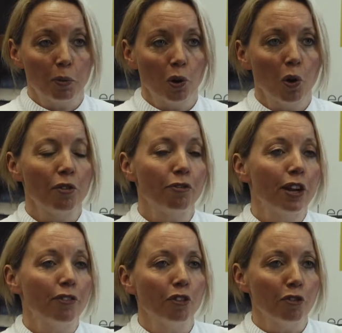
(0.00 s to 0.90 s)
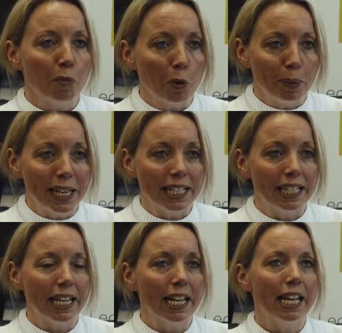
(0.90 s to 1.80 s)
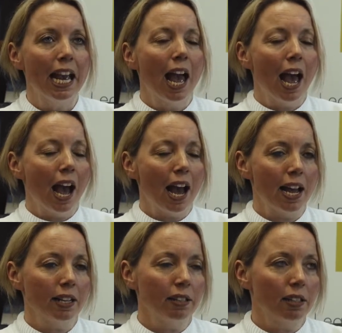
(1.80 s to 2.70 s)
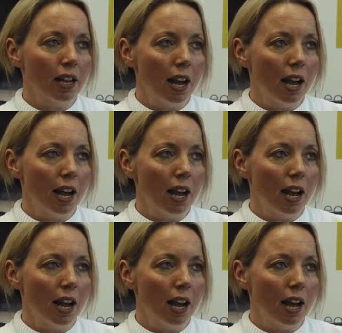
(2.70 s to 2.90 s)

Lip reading: we're all in favour of mobility and